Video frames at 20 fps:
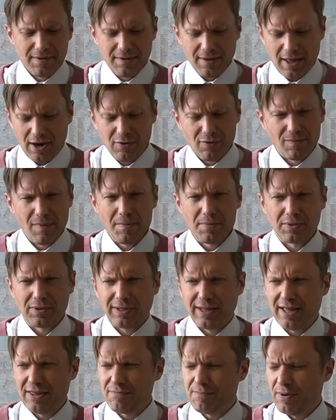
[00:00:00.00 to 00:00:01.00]
I don't remember the
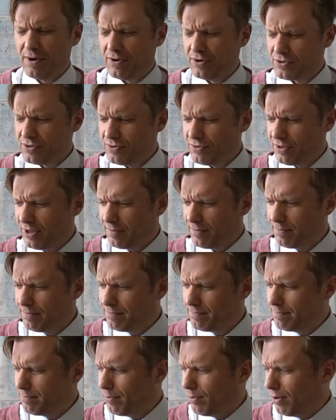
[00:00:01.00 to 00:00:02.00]
last pair of shoes I
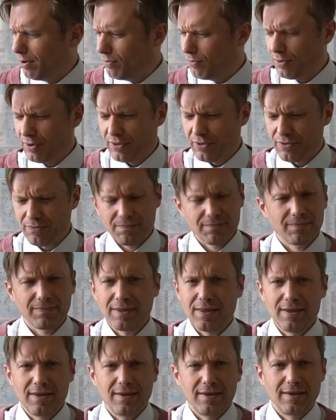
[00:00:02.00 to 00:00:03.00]
bought was.
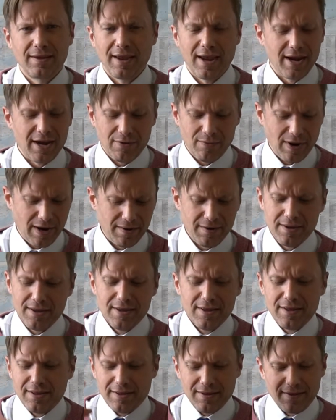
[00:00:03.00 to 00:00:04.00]
Anyway,
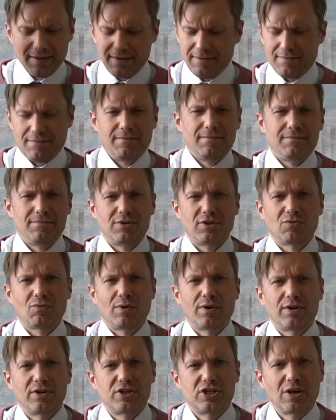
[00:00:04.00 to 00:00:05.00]
just
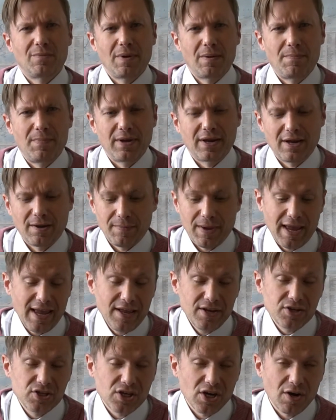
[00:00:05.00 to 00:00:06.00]
wanted to share my pickup
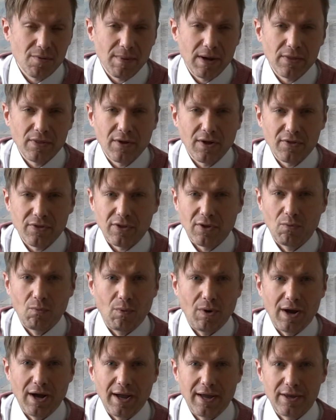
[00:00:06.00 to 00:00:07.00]
and share my thoughts on
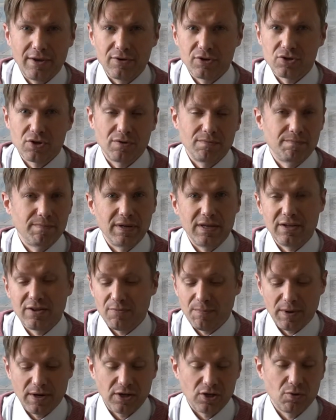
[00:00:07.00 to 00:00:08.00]
why you shouldn't be
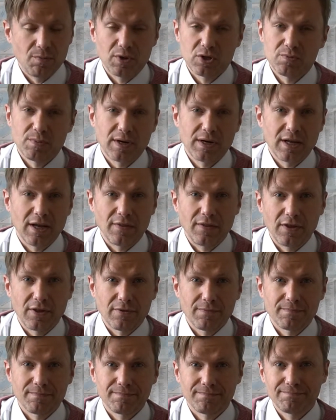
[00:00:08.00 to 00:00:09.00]
spending too much money on
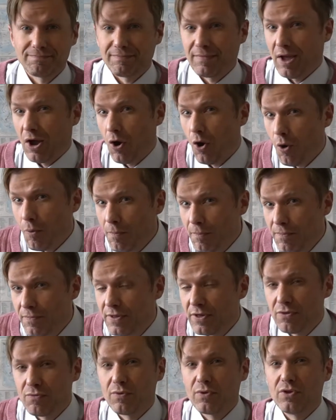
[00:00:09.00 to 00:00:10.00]
these. I hope
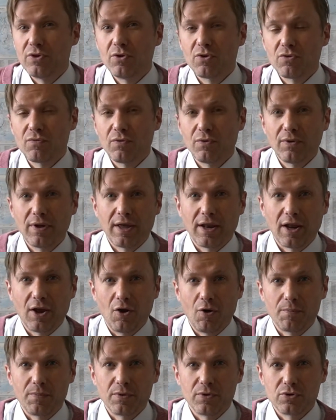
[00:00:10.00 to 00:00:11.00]
this was useful, and I
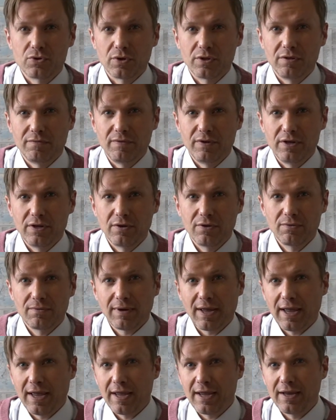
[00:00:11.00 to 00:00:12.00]
hope you enjoyed the video,
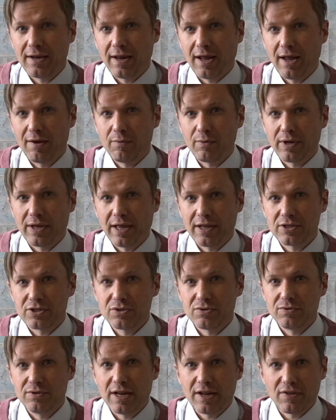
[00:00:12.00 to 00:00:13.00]
and I will catch
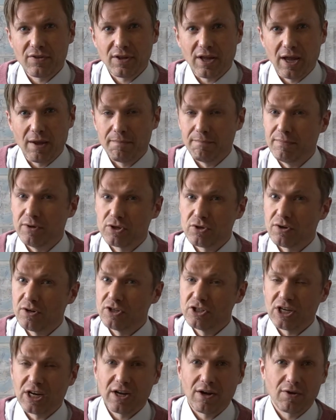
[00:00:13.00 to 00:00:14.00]
you next time. Be sure to
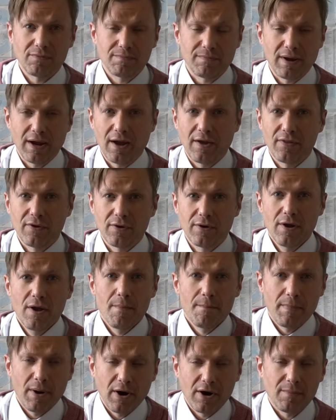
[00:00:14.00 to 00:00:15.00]
check out my other
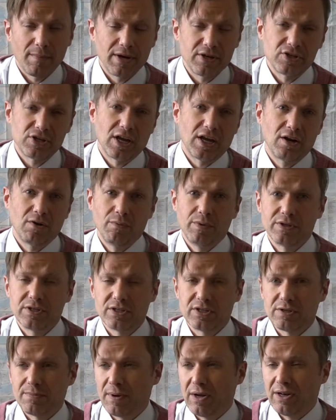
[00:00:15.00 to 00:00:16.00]
part of my channel, which
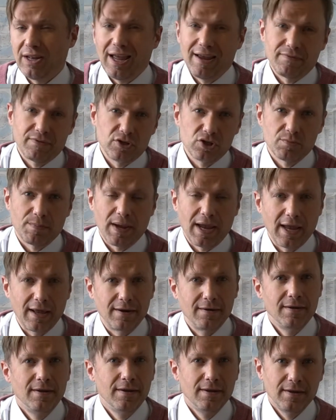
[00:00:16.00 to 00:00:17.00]
is about life in Japan,
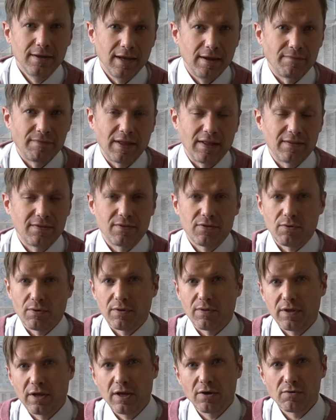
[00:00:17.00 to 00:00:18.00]
if that sort
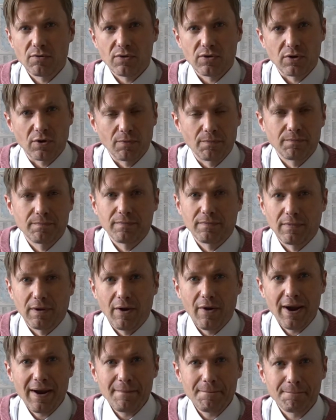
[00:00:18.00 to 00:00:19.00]
of thing interests you.
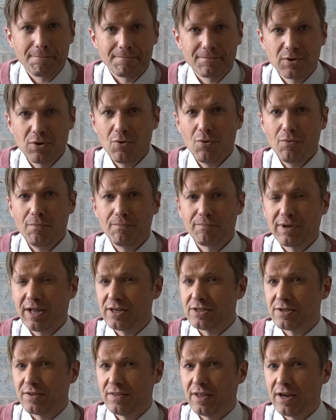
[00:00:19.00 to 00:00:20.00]
All right, cool.
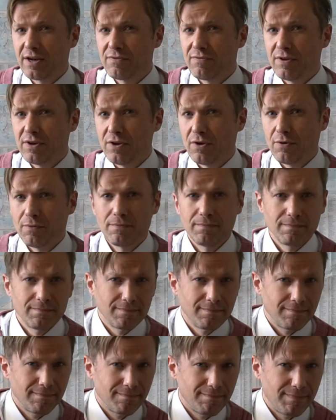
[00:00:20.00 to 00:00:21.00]
Catch you on the next video.
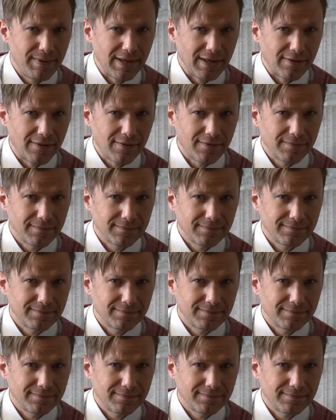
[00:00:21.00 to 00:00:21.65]
Peace.